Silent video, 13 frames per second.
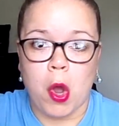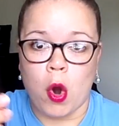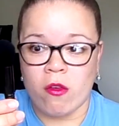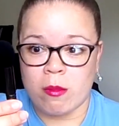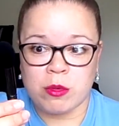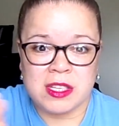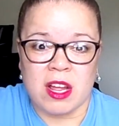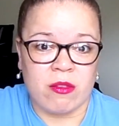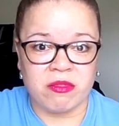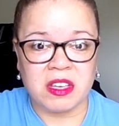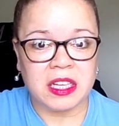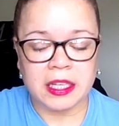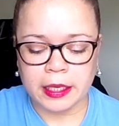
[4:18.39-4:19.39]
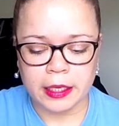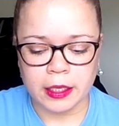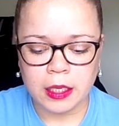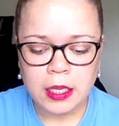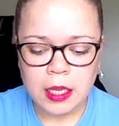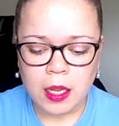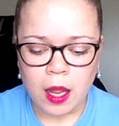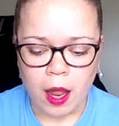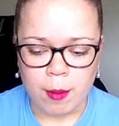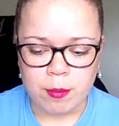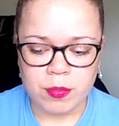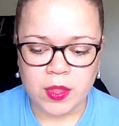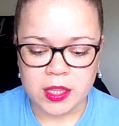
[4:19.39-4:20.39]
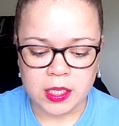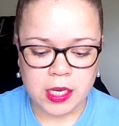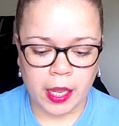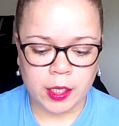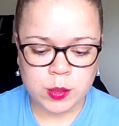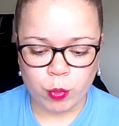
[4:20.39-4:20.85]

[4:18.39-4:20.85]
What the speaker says: if I'm just not feeling it, then the next